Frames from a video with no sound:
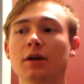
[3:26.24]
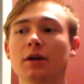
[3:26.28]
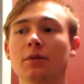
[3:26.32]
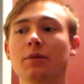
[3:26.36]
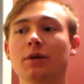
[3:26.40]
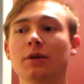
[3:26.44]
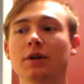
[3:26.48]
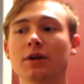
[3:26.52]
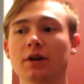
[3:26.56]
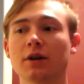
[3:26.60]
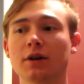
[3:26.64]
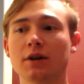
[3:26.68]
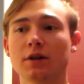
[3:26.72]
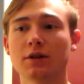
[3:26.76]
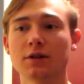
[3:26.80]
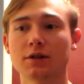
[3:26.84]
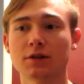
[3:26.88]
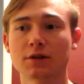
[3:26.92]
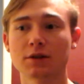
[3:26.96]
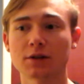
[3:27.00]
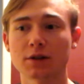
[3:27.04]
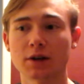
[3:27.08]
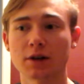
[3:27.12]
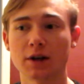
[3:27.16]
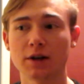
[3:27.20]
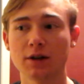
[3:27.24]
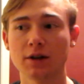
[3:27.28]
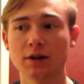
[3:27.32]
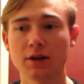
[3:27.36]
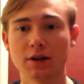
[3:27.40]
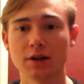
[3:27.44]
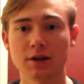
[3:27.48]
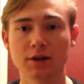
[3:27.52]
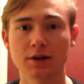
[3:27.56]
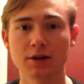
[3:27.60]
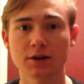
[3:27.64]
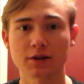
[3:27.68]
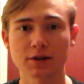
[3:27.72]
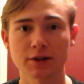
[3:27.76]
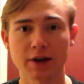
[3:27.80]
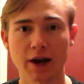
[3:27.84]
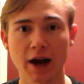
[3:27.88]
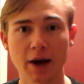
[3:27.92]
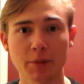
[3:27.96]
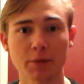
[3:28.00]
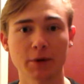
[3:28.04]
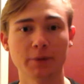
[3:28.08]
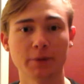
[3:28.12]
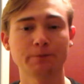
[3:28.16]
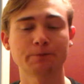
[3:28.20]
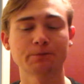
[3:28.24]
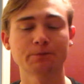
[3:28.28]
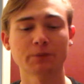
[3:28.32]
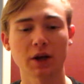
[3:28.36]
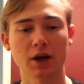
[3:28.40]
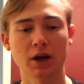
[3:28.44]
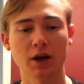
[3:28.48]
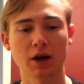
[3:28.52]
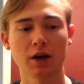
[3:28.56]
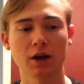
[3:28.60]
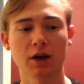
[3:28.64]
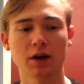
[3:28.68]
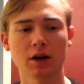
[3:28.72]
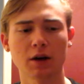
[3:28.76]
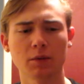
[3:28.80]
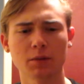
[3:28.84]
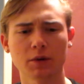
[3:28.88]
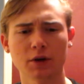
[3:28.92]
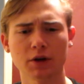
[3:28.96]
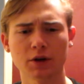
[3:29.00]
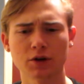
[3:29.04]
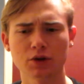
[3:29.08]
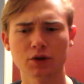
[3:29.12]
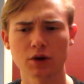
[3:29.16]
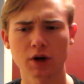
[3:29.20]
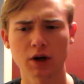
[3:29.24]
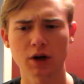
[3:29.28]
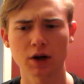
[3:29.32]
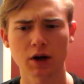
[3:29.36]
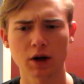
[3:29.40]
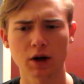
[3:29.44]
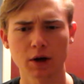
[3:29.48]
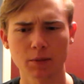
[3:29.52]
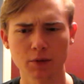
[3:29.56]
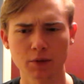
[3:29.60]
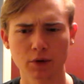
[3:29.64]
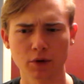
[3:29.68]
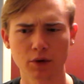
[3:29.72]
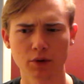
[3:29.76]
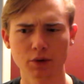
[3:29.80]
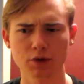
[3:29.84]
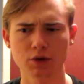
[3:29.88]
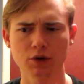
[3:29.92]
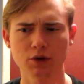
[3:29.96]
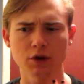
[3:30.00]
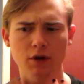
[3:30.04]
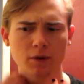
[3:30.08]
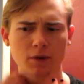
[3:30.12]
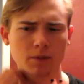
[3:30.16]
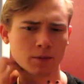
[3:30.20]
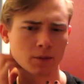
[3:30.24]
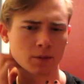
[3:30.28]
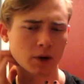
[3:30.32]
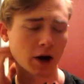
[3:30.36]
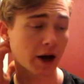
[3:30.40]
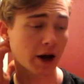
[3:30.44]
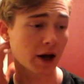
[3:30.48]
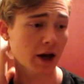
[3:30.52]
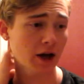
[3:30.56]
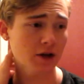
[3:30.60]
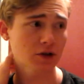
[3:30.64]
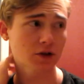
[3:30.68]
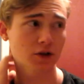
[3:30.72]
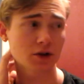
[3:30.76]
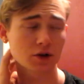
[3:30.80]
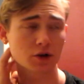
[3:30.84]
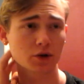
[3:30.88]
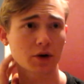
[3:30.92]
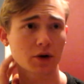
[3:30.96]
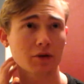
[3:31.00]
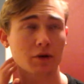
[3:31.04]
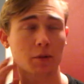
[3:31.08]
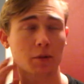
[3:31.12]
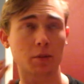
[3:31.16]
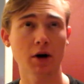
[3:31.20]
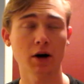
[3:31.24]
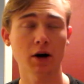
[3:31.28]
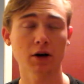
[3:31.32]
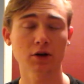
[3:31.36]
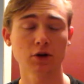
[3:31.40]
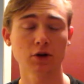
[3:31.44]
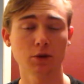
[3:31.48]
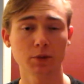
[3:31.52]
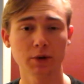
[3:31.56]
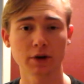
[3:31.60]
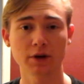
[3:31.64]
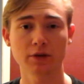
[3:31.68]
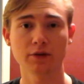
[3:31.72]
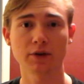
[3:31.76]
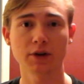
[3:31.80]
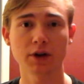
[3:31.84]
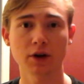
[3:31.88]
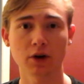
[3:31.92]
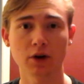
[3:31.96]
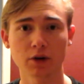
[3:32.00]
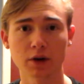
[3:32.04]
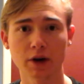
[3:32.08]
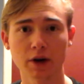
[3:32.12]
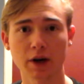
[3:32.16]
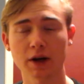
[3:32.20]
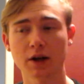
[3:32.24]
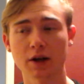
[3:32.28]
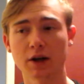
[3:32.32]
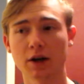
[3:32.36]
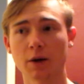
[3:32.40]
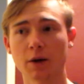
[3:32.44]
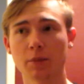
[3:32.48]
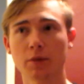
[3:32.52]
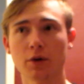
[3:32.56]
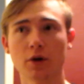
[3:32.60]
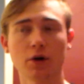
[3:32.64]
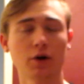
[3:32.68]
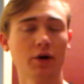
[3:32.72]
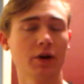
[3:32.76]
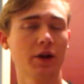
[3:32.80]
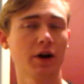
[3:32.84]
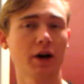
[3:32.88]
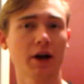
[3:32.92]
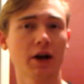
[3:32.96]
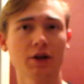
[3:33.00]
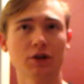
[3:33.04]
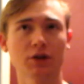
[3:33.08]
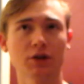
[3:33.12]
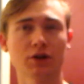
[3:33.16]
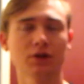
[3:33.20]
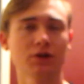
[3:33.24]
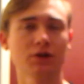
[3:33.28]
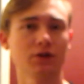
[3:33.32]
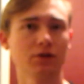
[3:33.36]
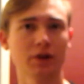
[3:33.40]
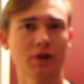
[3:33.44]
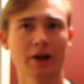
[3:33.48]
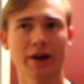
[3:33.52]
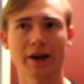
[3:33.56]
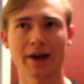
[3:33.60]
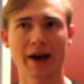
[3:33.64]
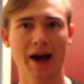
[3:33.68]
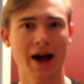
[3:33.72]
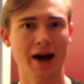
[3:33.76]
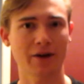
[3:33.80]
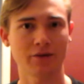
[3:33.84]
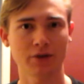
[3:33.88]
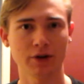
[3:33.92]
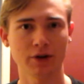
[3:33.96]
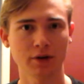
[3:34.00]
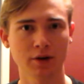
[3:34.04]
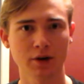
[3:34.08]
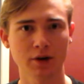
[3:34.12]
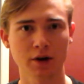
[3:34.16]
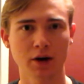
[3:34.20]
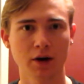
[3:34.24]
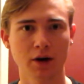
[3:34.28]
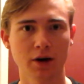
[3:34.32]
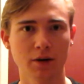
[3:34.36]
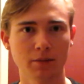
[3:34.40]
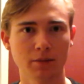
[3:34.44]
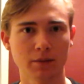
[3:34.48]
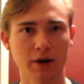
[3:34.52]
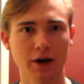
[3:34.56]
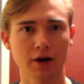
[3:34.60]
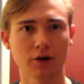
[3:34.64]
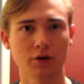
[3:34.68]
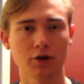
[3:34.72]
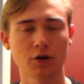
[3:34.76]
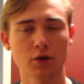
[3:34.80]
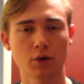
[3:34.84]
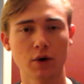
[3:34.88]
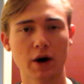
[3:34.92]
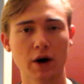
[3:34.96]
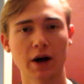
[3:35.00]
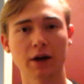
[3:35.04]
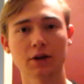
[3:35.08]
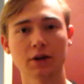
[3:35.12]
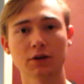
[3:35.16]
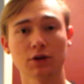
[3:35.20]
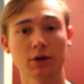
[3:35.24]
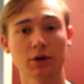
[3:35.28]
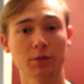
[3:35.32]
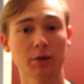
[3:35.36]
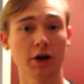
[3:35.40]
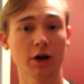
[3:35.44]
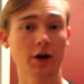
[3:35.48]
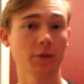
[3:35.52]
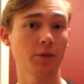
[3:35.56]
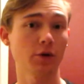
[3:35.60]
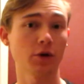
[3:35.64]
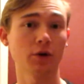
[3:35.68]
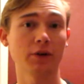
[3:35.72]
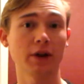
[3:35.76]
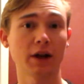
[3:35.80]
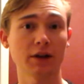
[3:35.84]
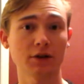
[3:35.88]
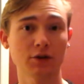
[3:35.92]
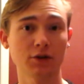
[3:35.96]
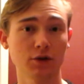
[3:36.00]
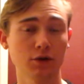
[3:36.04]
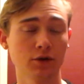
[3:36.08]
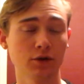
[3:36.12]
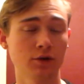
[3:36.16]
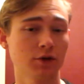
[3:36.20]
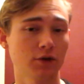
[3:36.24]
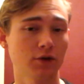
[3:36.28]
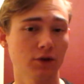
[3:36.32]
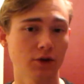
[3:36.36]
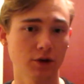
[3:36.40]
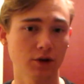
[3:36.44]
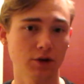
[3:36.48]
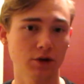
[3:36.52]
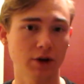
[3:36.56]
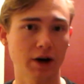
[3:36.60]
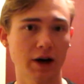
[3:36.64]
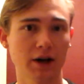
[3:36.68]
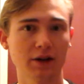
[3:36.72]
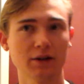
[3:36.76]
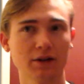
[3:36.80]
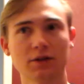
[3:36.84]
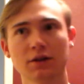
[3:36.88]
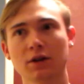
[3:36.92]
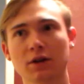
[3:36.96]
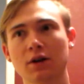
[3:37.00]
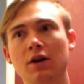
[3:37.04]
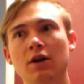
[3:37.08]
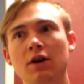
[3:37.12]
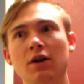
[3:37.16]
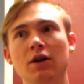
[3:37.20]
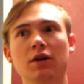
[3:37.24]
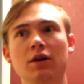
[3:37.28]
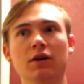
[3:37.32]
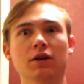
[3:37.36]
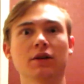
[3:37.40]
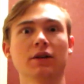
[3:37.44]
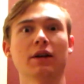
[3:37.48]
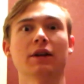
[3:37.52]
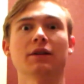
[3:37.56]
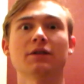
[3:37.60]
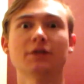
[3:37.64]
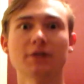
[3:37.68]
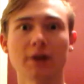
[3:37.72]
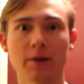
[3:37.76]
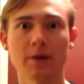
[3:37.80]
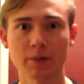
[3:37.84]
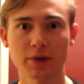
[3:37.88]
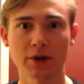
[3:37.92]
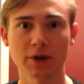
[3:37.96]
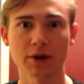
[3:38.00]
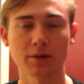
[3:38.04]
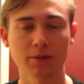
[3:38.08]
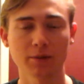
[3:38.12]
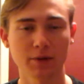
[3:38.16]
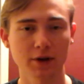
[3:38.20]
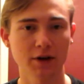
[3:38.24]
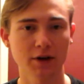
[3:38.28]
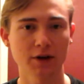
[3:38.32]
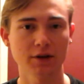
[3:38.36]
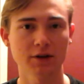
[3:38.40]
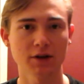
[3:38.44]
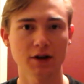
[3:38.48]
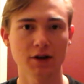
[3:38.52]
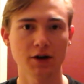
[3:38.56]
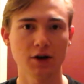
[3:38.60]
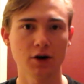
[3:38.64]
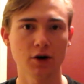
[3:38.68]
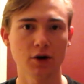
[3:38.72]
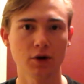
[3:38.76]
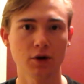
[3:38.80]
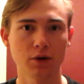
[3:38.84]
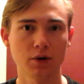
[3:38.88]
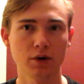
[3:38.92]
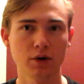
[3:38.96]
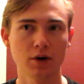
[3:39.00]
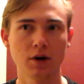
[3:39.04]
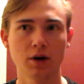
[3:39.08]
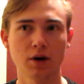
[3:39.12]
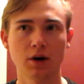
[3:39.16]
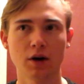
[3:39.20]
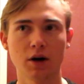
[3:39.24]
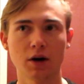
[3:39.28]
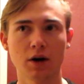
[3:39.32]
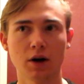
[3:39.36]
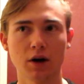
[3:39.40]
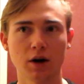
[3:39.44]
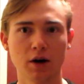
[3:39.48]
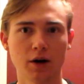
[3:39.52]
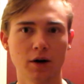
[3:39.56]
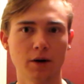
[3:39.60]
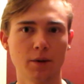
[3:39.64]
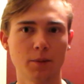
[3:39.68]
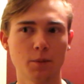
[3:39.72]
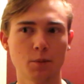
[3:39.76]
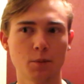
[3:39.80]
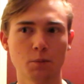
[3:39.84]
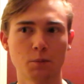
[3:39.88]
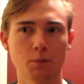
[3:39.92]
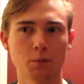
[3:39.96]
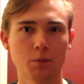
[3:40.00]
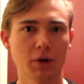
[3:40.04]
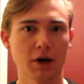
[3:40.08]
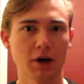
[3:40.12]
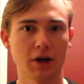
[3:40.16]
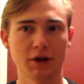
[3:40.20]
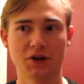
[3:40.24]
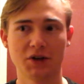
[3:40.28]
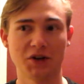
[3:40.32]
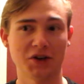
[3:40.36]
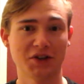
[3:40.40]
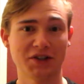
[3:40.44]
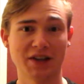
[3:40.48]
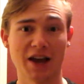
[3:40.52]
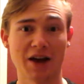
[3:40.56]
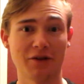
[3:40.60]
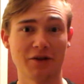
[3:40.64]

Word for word: because I need this to happen. And I'm gonna try to upload some. I actually do have a box opening video that I can upload that I just like haven't. Um, I don't know why, so I'm gonna upload that soon so that you guys get something because I know um, I just